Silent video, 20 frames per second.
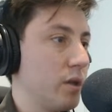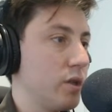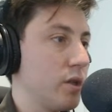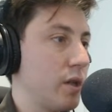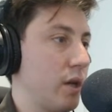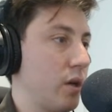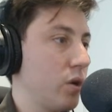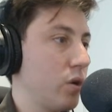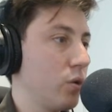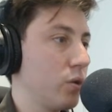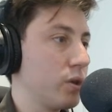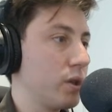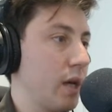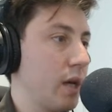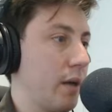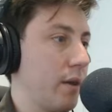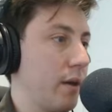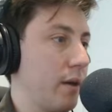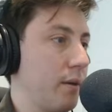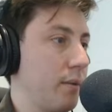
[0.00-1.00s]
But then all
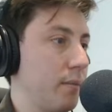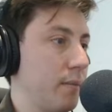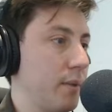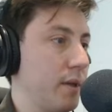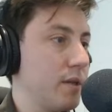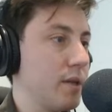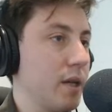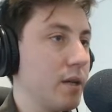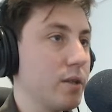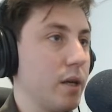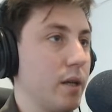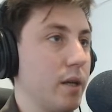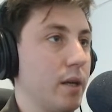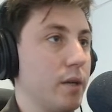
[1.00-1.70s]
together, it sounds like this.